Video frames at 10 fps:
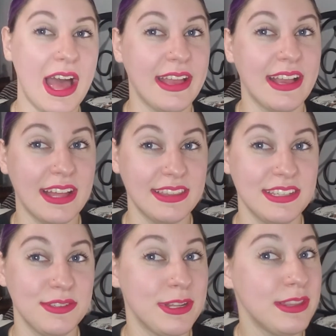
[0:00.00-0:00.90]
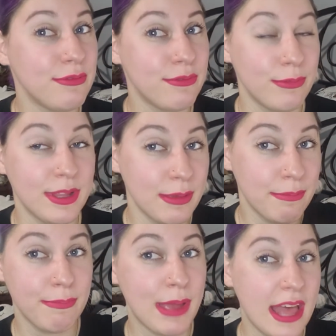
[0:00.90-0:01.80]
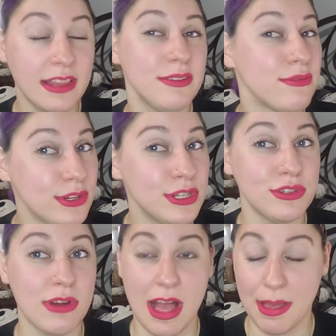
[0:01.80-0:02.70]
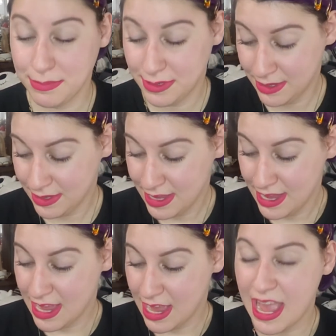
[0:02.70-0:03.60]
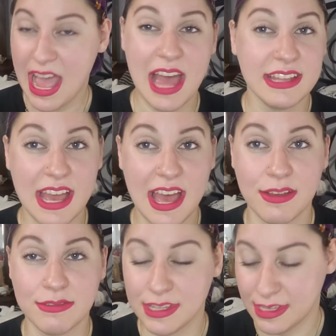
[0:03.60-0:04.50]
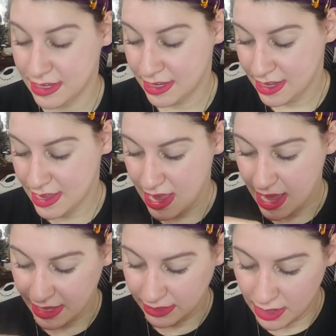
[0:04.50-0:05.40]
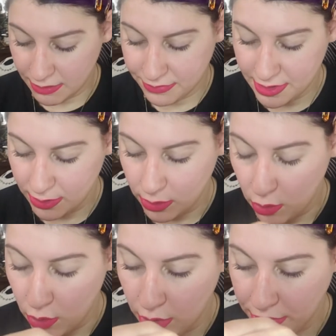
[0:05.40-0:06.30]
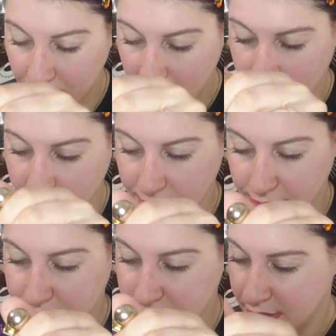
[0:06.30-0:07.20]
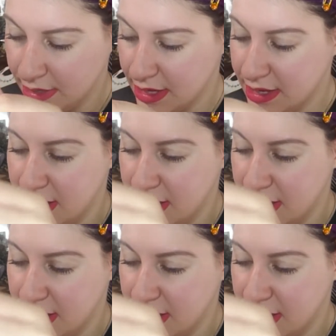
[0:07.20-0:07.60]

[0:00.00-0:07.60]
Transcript: I got this when the palette first dropped. I had to have it. I loved all the colors in